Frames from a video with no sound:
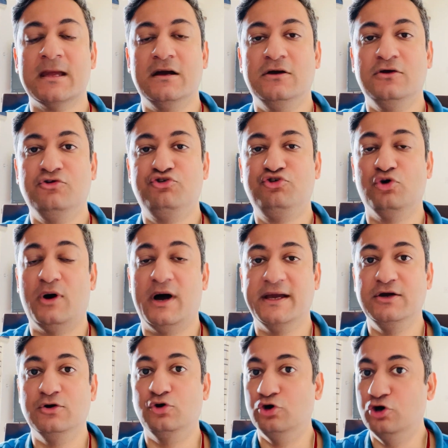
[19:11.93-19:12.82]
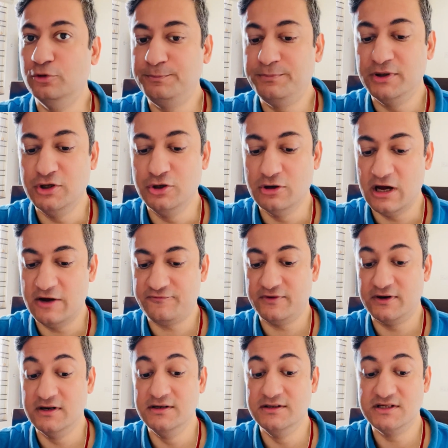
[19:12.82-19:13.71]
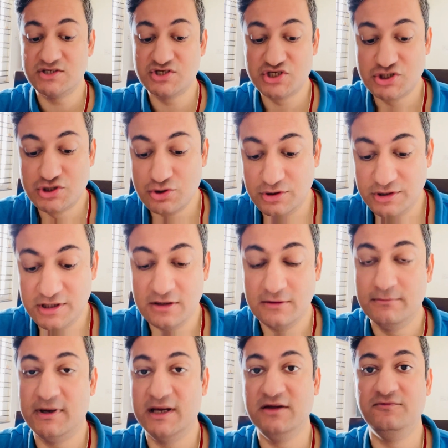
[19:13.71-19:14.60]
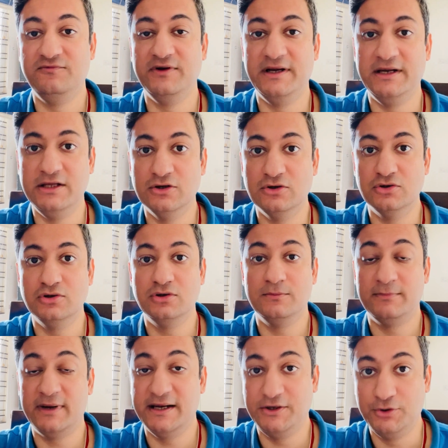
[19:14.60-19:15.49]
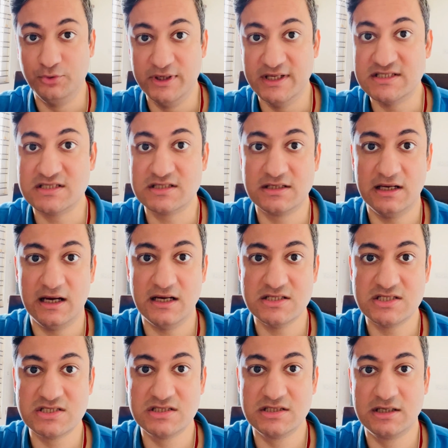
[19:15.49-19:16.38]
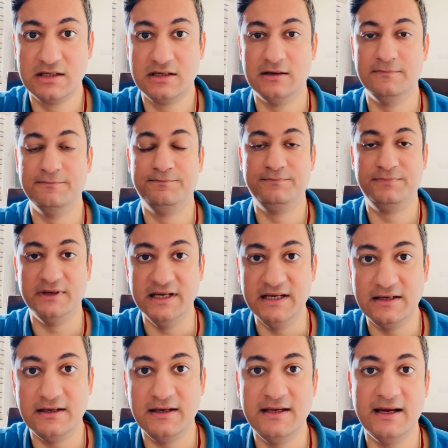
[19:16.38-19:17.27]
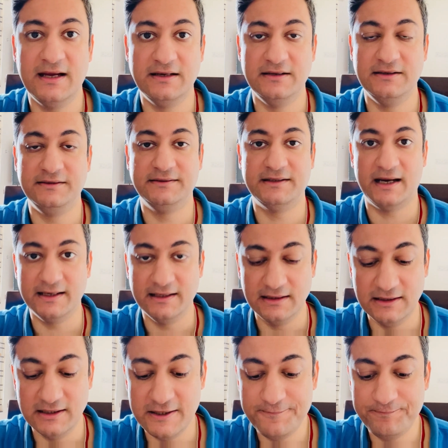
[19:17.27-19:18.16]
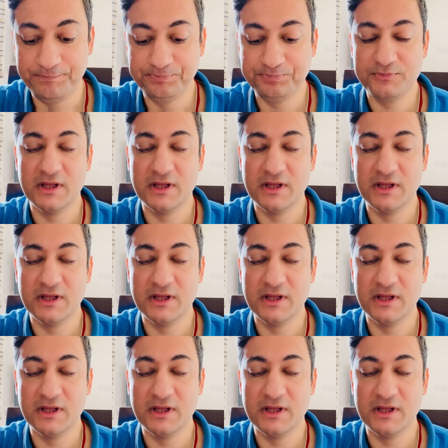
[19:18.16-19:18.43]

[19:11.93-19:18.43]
So I hope you have understood my video, my today's class completely and entirely.